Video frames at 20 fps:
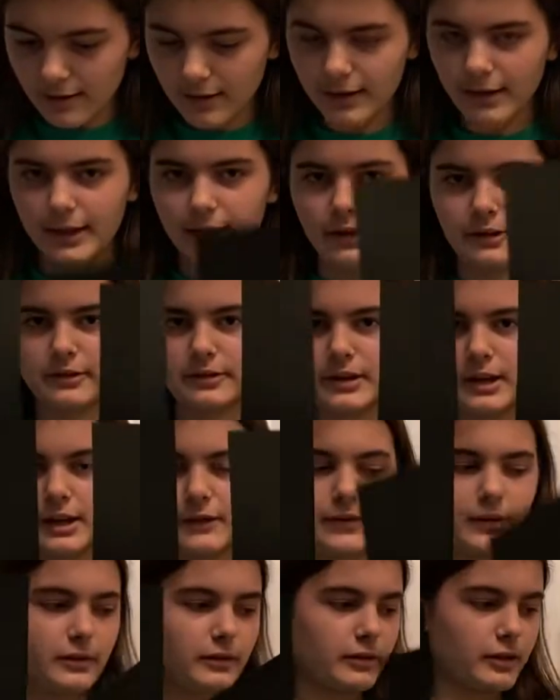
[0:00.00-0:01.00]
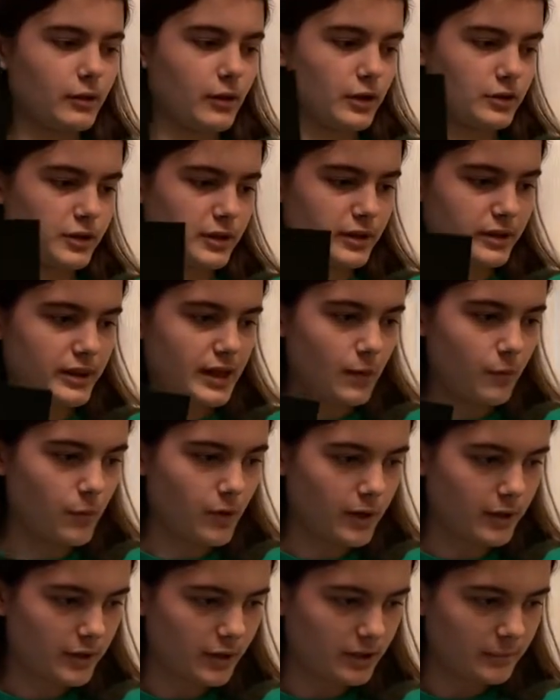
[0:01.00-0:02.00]
And it's even, so I'll just set one
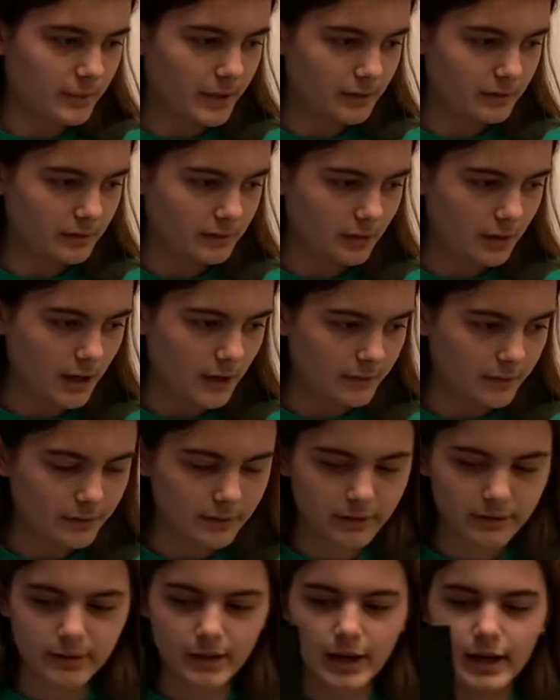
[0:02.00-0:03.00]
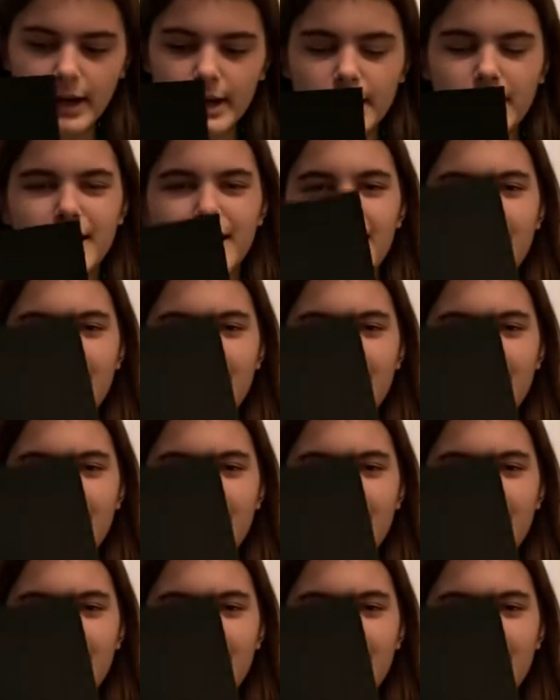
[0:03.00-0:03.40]
of these pieces off to the side.